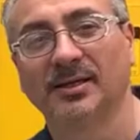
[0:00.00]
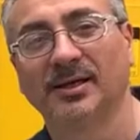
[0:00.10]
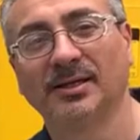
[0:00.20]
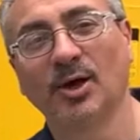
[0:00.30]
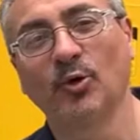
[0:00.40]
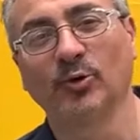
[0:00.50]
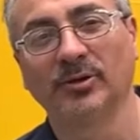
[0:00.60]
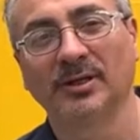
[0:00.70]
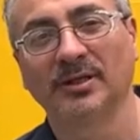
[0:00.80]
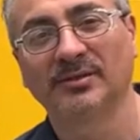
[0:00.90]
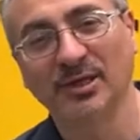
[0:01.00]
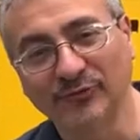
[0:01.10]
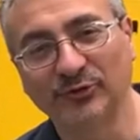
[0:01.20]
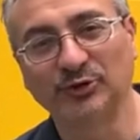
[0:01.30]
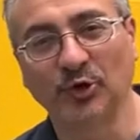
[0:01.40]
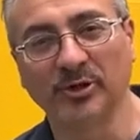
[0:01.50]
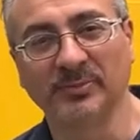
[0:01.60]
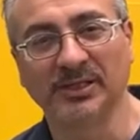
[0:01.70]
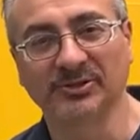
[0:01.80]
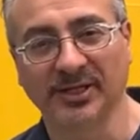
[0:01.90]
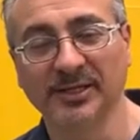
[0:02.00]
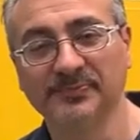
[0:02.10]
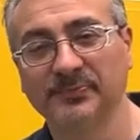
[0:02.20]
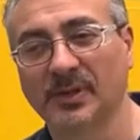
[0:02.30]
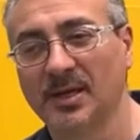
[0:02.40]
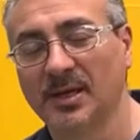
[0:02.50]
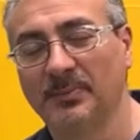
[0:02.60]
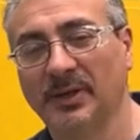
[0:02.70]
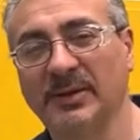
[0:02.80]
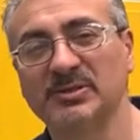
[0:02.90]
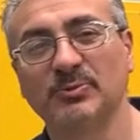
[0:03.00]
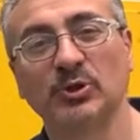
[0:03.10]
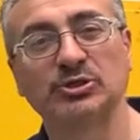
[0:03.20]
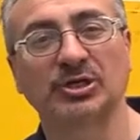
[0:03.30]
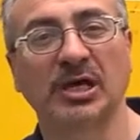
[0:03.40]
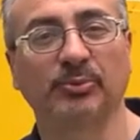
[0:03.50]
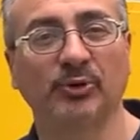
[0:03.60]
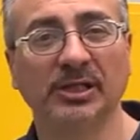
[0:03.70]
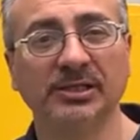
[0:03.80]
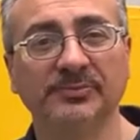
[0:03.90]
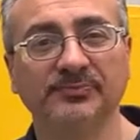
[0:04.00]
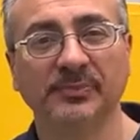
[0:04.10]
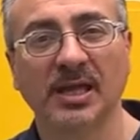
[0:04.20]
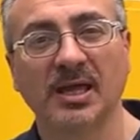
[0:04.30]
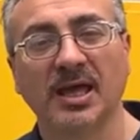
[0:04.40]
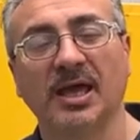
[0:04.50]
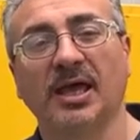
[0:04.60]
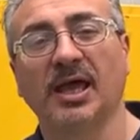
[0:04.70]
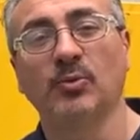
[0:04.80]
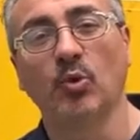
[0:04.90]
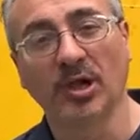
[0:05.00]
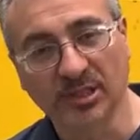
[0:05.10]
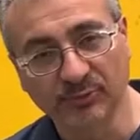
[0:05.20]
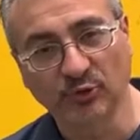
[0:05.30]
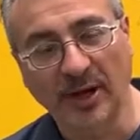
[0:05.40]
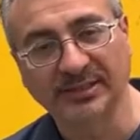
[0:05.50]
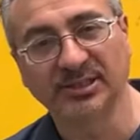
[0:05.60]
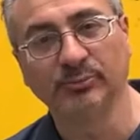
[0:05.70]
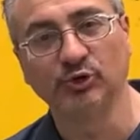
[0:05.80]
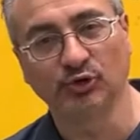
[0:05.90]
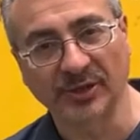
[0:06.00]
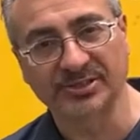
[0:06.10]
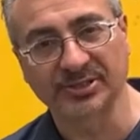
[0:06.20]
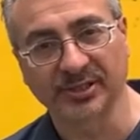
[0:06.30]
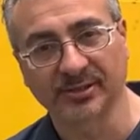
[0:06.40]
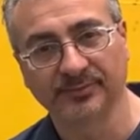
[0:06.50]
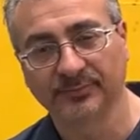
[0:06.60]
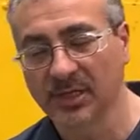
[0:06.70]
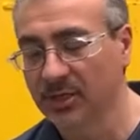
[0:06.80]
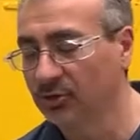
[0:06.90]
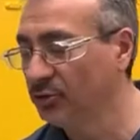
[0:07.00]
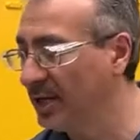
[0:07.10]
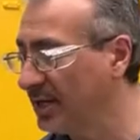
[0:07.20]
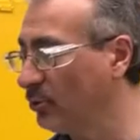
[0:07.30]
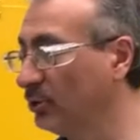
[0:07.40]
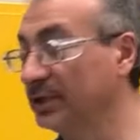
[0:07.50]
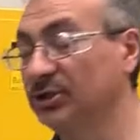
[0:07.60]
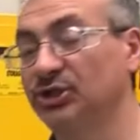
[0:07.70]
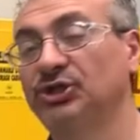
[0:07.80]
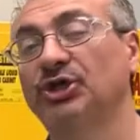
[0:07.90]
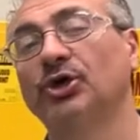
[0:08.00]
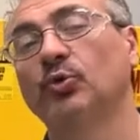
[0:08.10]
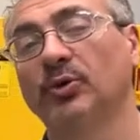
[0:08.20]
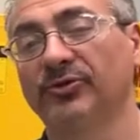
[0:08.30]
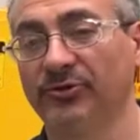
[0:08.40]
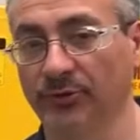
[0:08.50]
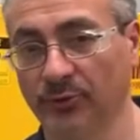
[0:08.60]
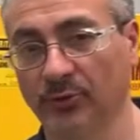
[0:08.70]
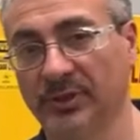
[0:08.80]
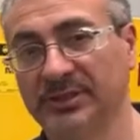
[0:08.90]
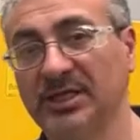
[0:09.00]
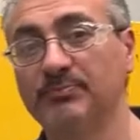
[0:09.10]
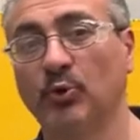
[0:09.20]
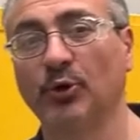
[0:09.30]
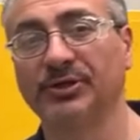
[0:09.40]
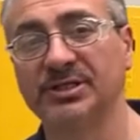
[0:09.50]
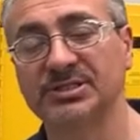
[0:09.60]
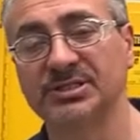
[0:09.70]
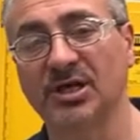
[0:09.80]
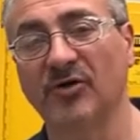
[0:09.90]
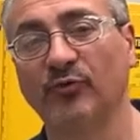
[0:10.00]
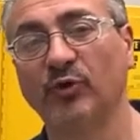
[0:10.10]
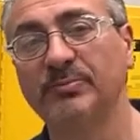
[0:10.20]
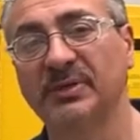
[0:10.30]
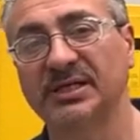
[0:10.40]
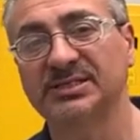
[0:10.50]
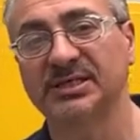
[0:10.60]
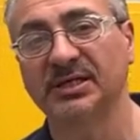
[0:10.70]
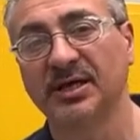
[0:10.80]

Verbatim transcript: Hello, thank you for joining me today. My name is Maurizio Caporali and welcome to ITW Trans Tech. Today I would like to share with you the importance of remixing